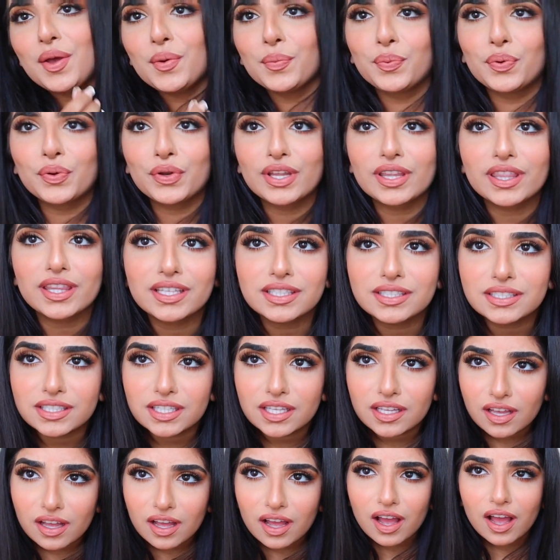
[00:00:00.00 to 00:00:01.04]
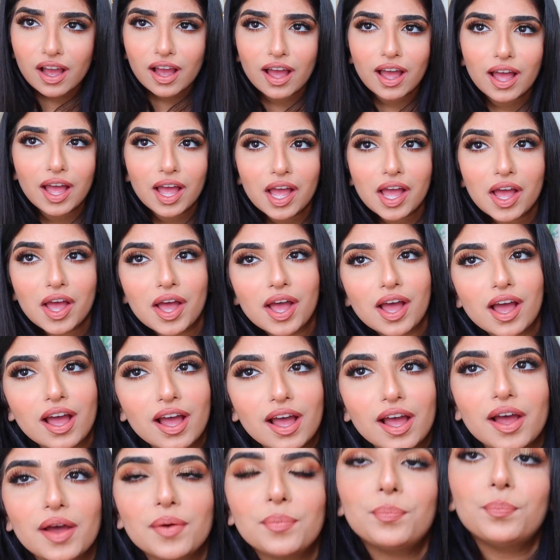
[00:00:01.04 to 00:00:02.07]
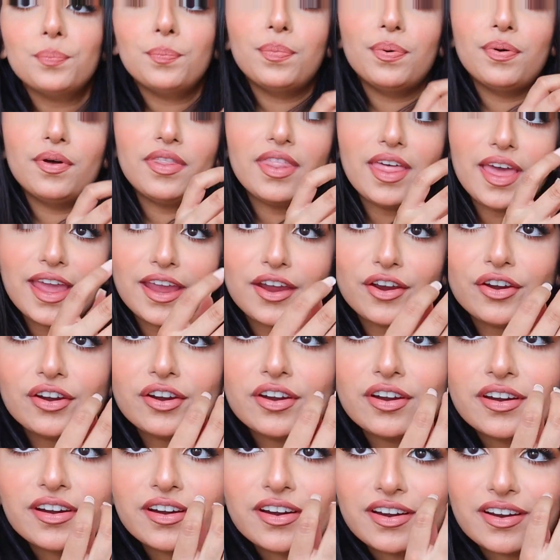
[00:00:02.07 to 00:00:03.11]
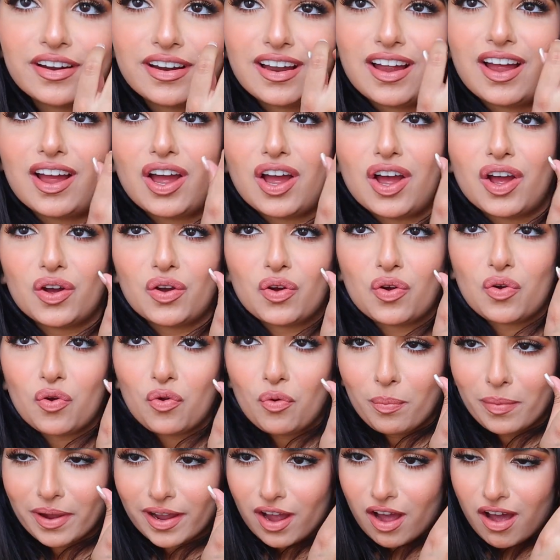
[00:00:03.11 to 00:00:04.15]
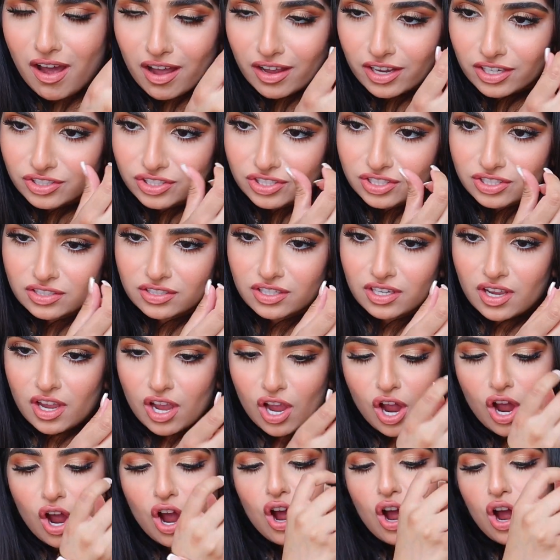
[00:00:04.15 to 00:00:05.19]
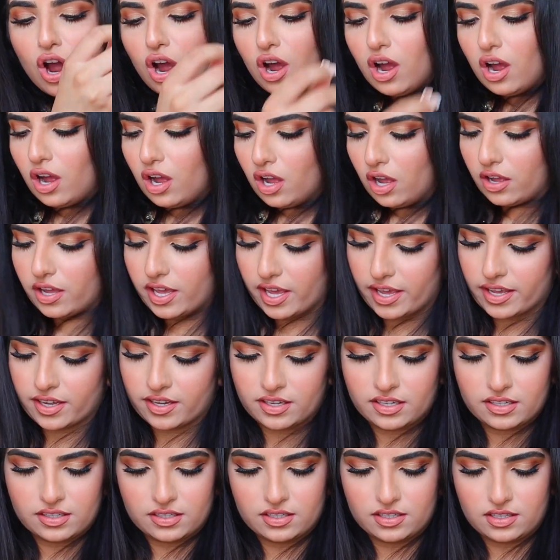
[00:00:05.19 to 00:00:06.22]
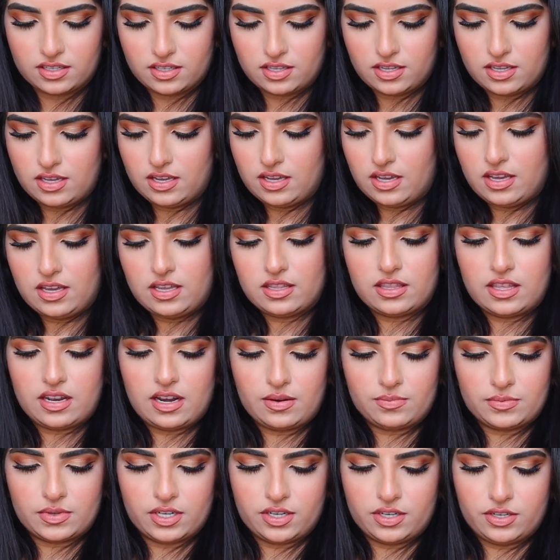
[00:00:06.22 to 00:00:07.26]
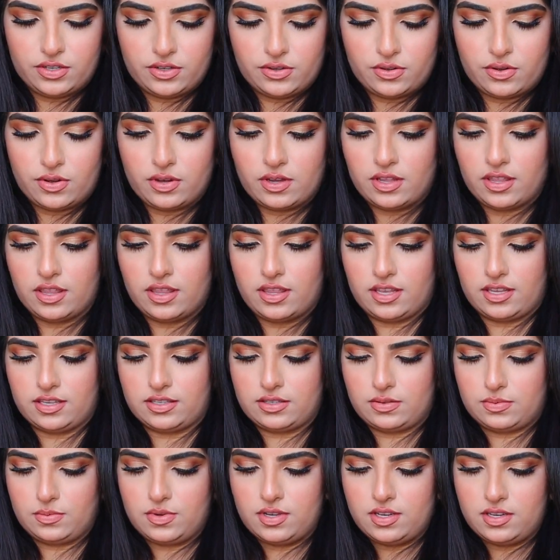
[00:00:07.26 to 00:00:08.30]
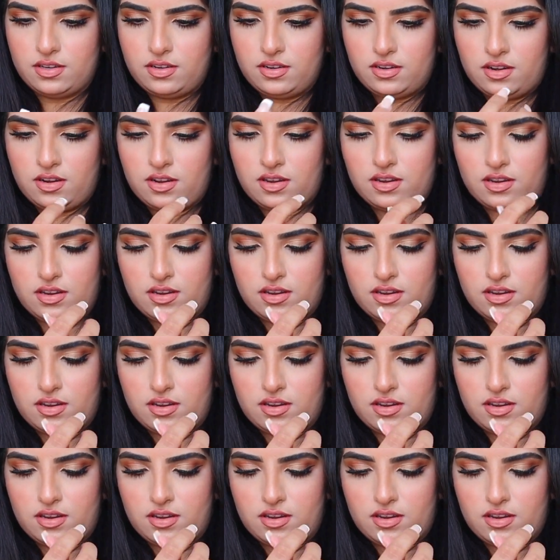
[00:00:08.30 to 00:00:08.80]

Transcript: Putting this up there. Oh my gosh. Okay. Then I'm gonna do this one.